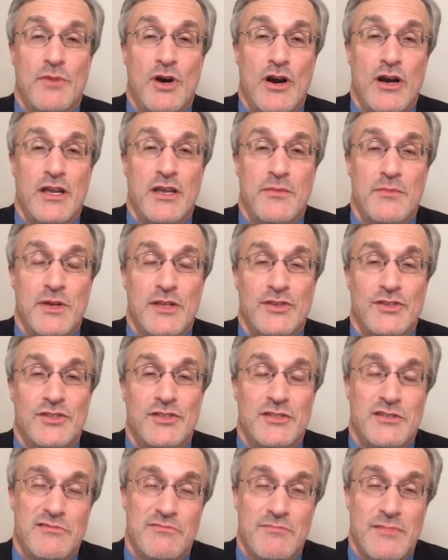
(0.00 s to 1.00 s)

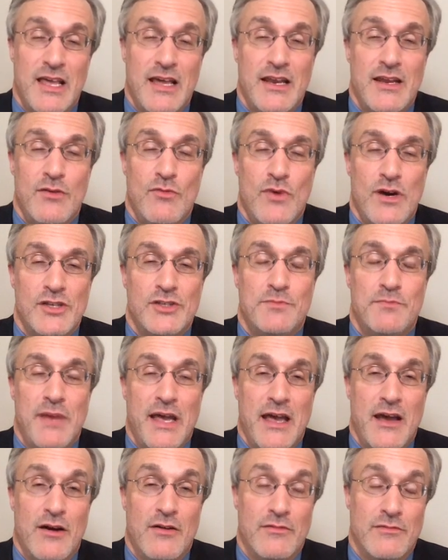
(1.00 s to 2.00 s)
arguments that it was
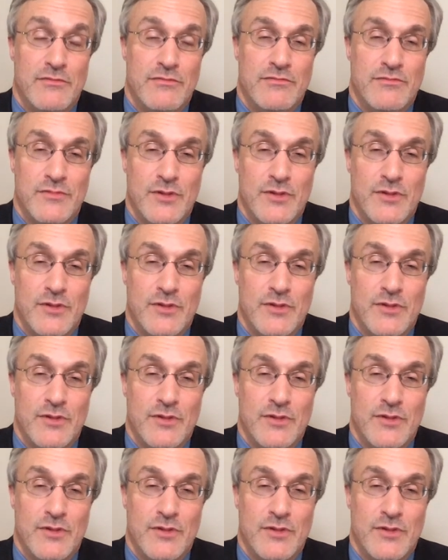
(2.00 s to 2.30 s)
bound.